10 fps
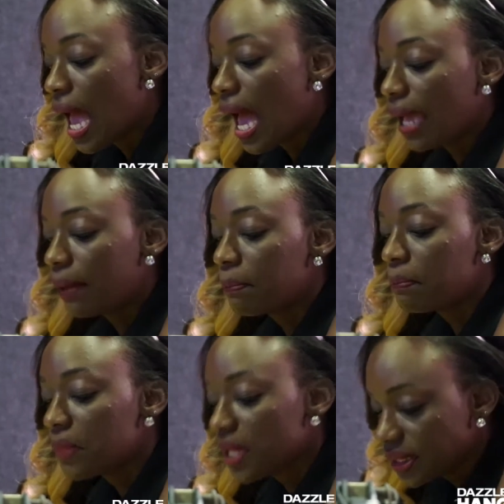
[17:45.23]
I
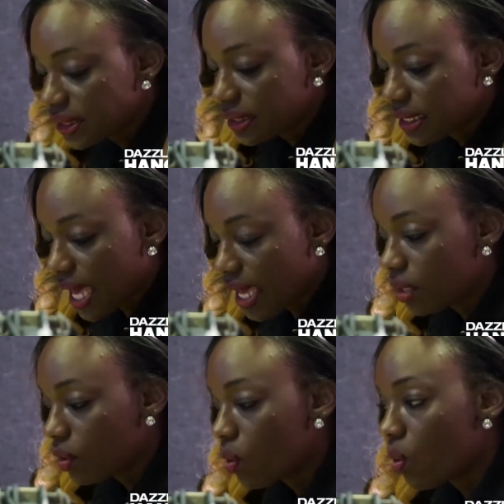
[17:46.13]
must
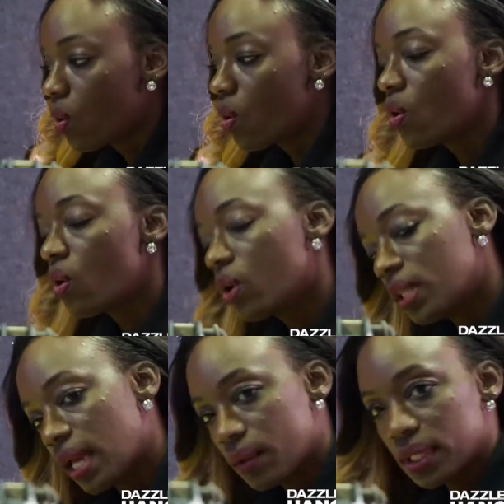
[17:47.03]
thank
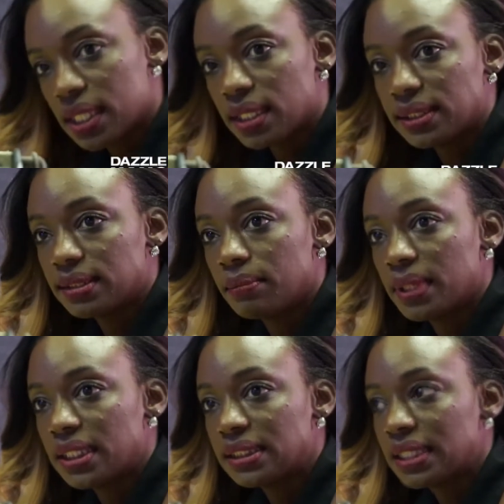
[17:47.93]
all our
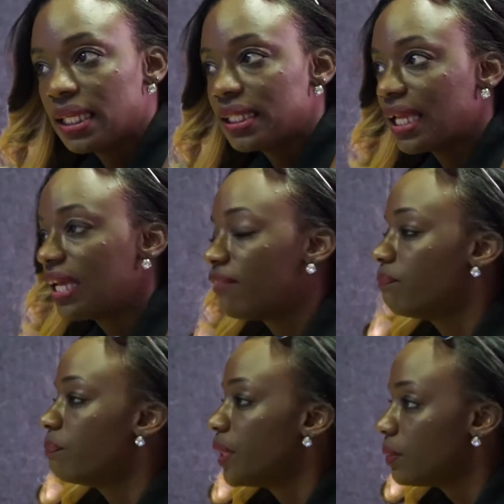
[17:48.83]
customers that
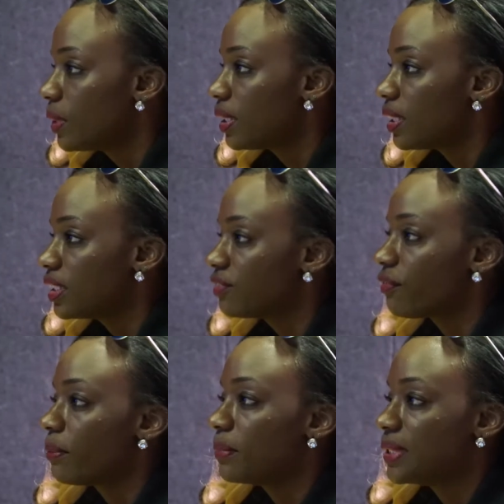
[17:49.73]
have been with us
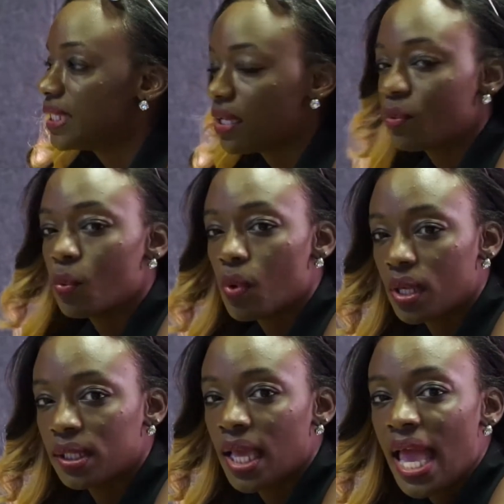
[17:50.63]
from day
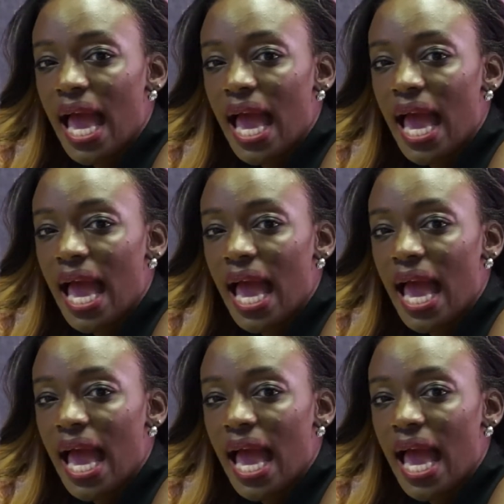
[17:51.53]
one.